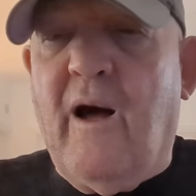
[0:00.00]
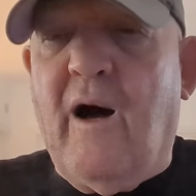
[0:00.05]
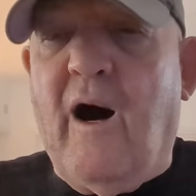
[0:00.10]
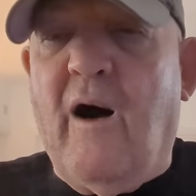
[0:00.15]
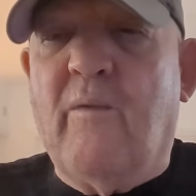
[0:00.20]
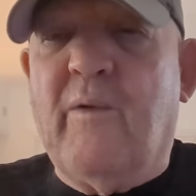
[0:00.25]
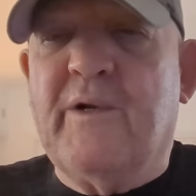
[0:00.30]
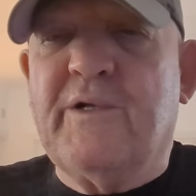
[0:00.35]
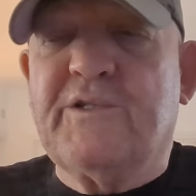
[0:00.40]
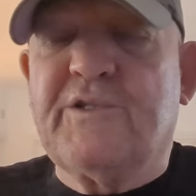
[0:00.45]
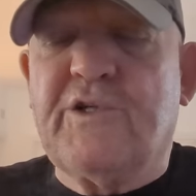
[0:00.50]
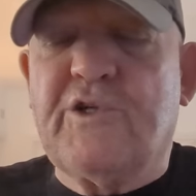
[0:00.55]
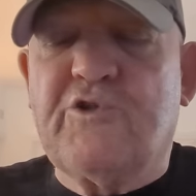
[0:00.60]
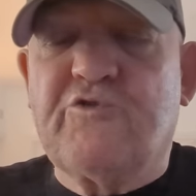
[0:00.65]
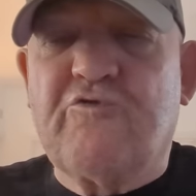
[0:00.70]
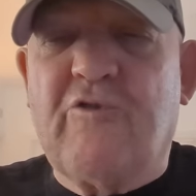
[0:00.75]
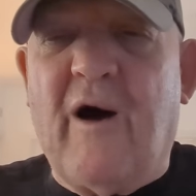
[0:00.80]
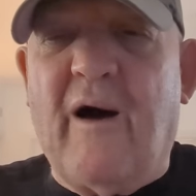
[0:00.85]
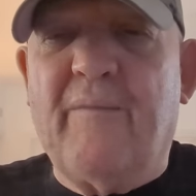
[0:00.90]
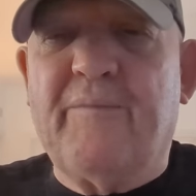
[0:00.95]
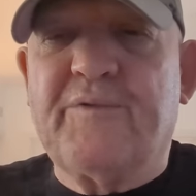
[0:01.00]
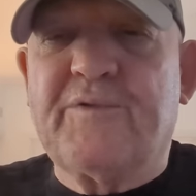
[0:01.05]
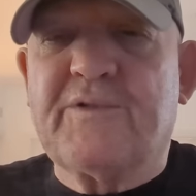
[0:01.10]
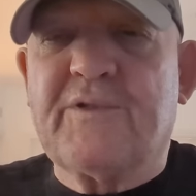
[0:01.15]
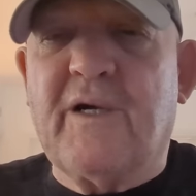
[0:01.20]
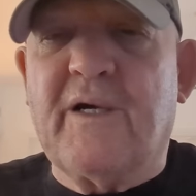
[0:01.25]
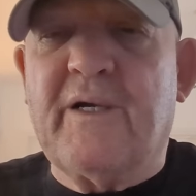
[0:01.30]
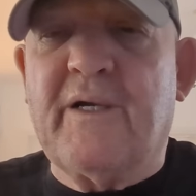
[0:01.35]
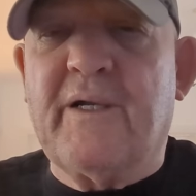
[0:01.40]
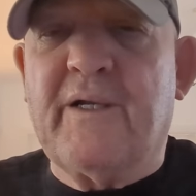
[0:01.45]
I went to the Scrubs
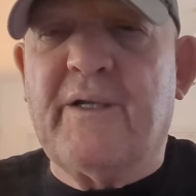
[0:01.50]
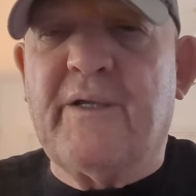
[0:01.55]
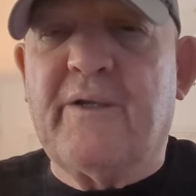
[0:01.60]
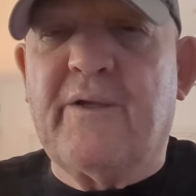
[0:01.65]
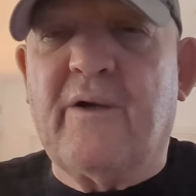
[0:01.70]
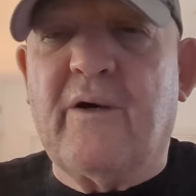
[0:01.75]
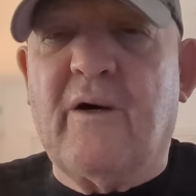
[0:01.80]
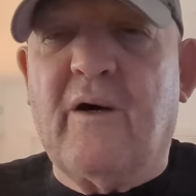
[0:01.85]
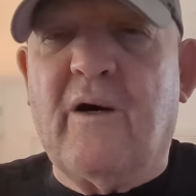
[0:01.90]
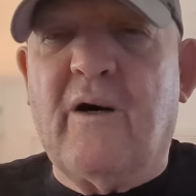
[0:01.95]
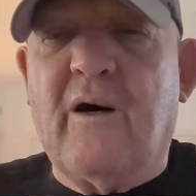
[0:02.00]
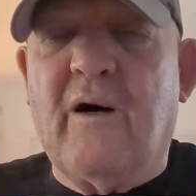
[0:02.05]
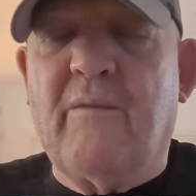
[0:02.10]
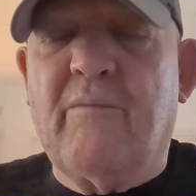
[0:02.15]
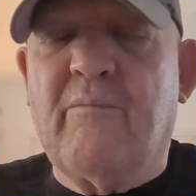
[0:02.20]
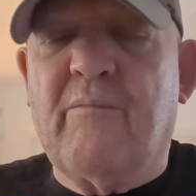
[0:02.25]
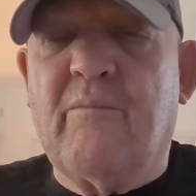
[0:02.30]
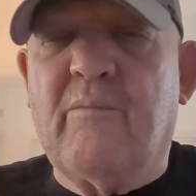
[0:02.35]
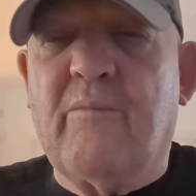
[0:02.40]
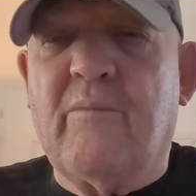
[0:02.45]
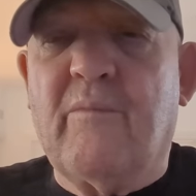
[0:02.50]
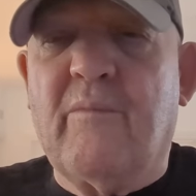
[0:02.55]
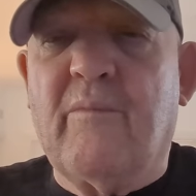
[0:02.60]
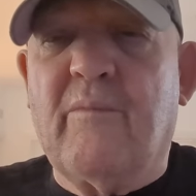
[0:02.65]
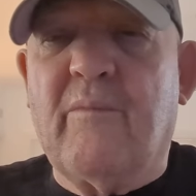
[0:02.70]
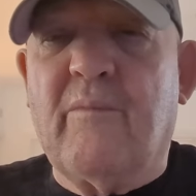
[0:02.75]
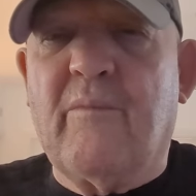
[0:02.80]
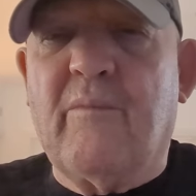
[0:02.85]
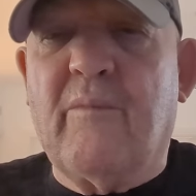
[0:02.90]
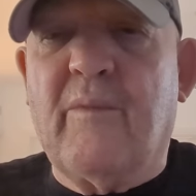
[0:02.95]
and uh, um,
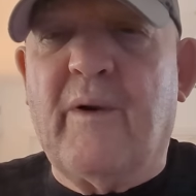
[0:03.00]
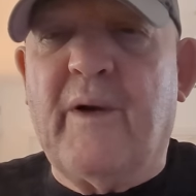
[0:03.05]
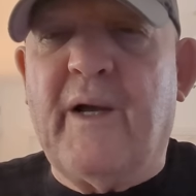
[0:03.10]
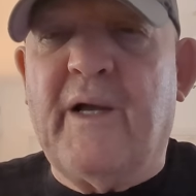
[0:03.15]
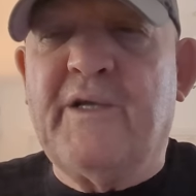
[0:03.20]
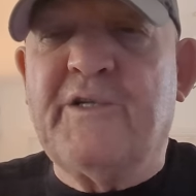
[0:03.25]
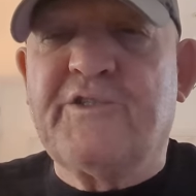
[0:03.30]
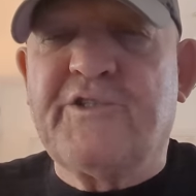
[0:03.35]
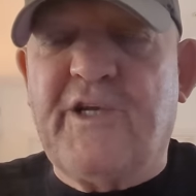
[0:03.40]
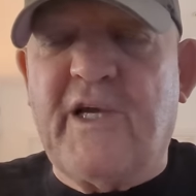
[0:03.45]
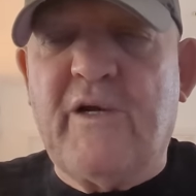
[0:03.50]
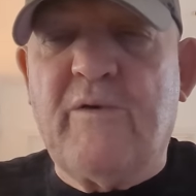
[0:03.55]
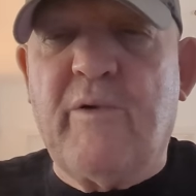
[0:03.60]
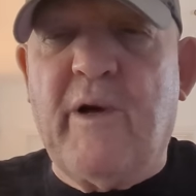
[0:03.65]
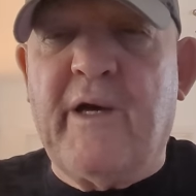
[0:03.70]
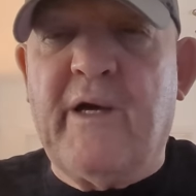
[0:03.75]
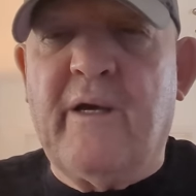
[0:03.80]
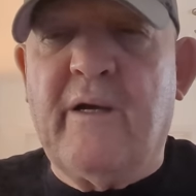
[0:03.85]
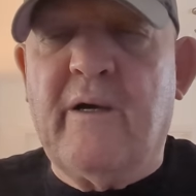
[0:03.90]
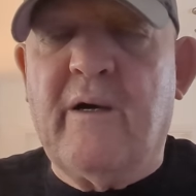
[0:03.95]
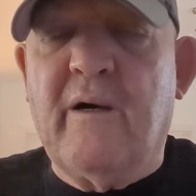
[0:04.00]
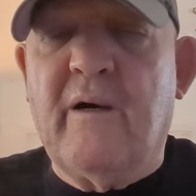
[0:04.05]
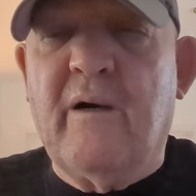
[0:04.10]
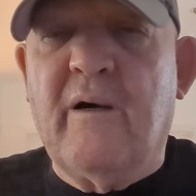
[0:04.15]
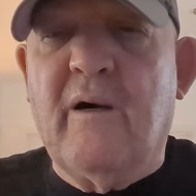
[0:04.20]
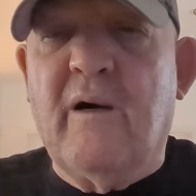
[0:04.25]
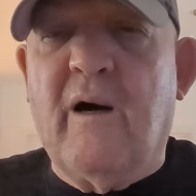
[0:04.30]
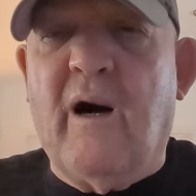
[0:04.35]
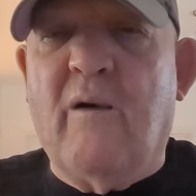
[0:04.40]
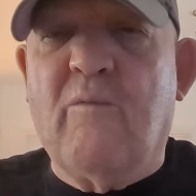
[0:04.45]
in Wing,
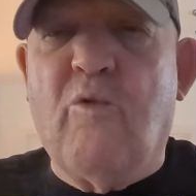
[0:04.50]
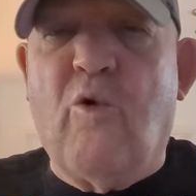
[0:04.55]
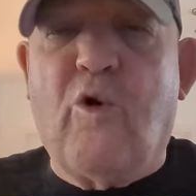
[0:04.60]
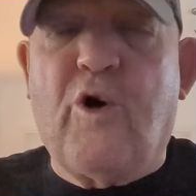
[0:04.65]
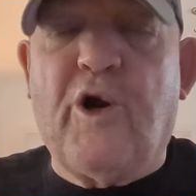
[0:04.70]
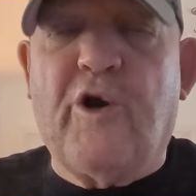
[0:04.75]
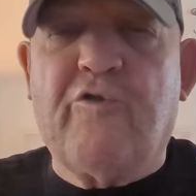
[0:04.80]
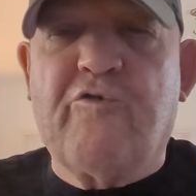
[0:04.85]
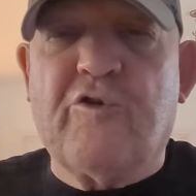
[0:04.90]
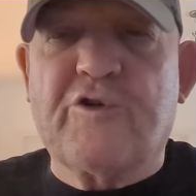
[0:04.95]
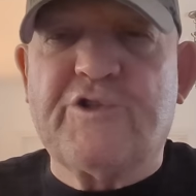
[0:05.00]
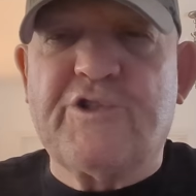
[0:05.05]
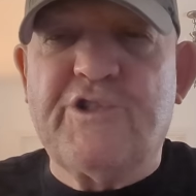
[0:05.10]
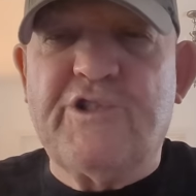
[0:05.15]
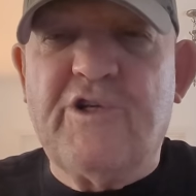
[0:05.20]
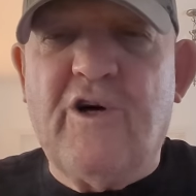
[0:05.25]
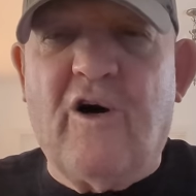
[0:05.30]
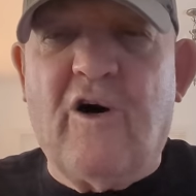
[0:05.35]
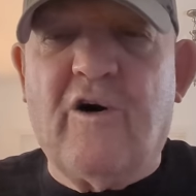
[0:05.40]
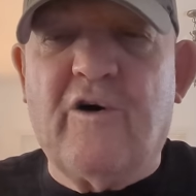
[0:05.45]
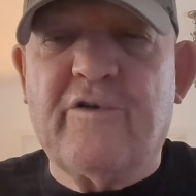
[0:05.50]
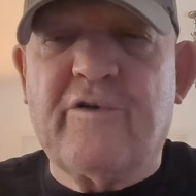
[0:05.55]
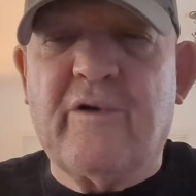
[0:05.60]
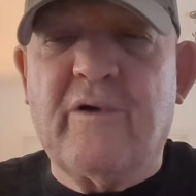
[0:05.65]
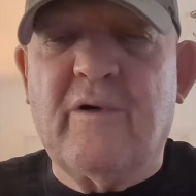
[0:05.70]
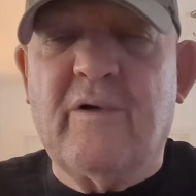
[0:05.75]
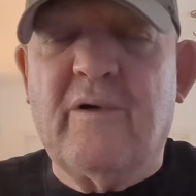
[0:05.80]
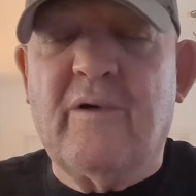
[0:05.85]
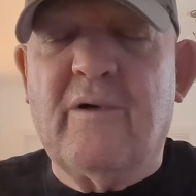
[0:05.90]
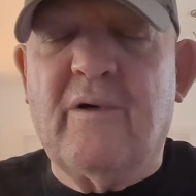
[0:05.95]
I'm walking across the yard
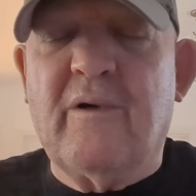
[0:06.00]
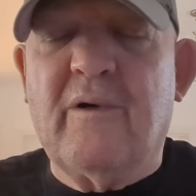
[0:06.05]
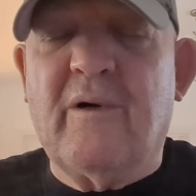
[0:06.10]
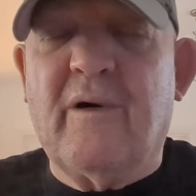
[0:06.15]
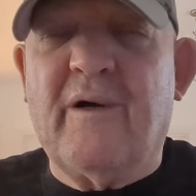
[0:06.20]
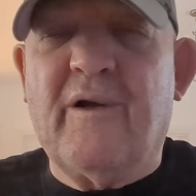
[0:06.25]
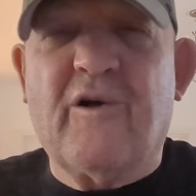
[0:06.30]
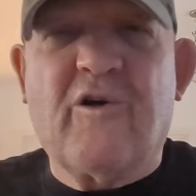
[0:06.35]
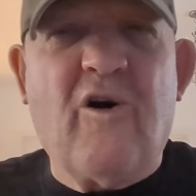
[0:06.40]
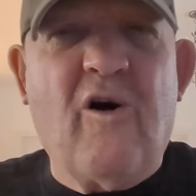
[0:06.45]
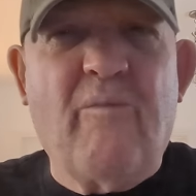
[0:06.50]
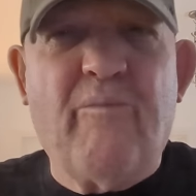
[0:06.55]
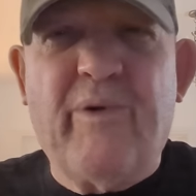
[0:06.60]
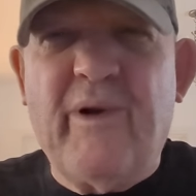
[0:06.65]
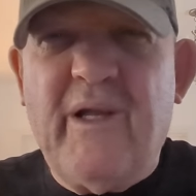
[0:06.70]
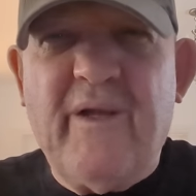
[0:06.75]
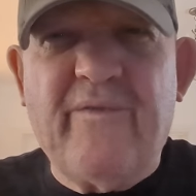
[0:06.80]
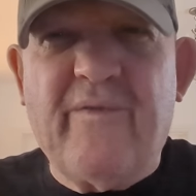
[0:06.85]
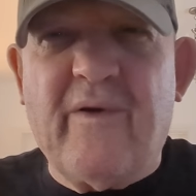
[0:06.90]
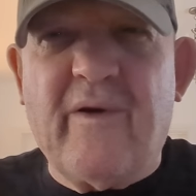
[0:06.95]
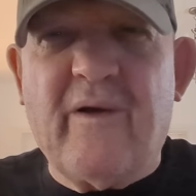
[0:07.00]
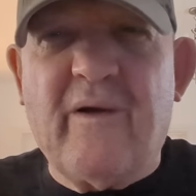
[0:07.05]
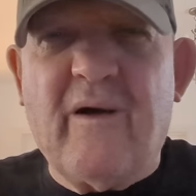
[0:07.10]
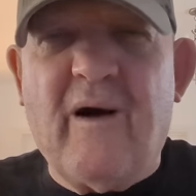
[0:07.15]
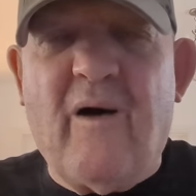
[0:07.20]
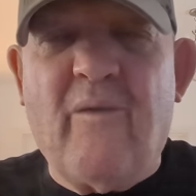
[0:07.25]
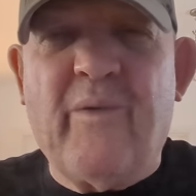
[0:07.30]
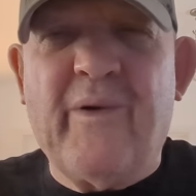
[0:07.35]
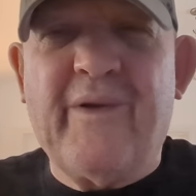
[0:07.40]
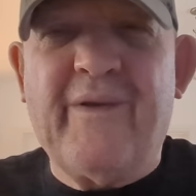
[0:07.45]
and I can't believe it.
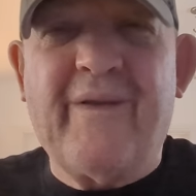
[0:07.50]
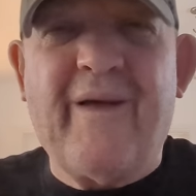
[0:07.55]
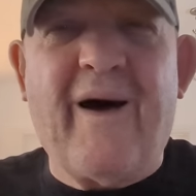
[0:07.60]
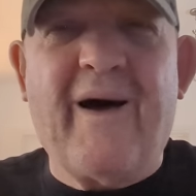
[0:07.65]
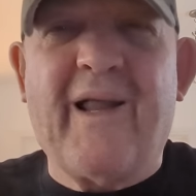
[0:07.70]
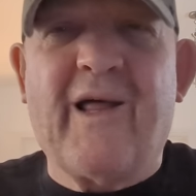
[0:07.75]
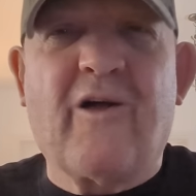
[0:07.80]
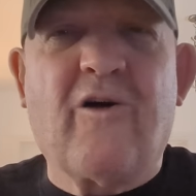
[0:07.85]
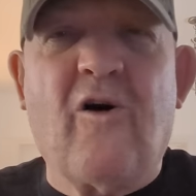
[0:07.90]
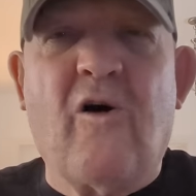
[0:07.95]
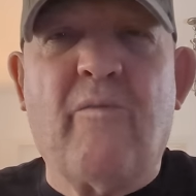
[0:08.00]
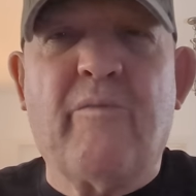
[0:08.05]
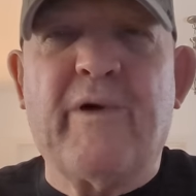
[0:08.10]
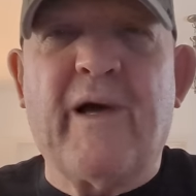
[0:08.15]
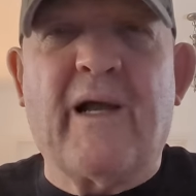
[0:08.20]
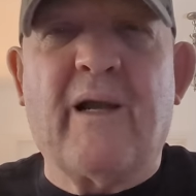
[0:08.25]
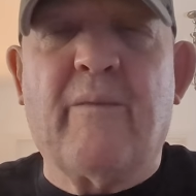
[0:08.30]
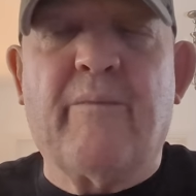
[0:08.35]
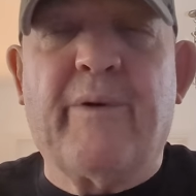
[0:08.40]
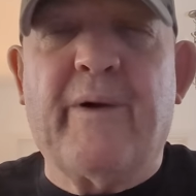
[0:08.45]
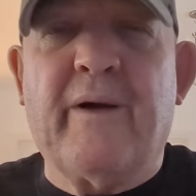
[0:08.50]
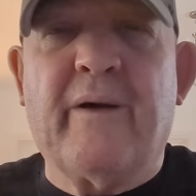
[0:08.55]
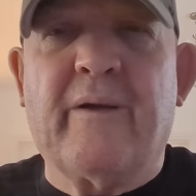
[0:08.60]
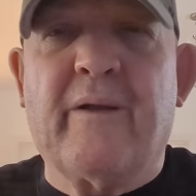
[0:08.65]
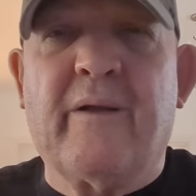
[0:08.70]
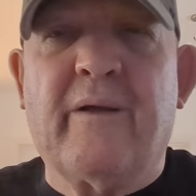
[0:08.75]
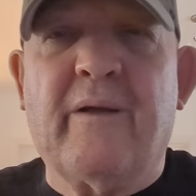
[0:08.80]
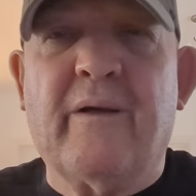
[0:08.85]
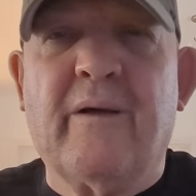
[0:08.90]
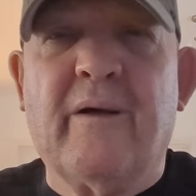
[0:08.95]
I went, no, that can't be Alan
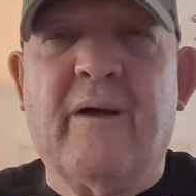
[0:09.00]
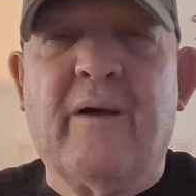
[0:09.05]
Powley.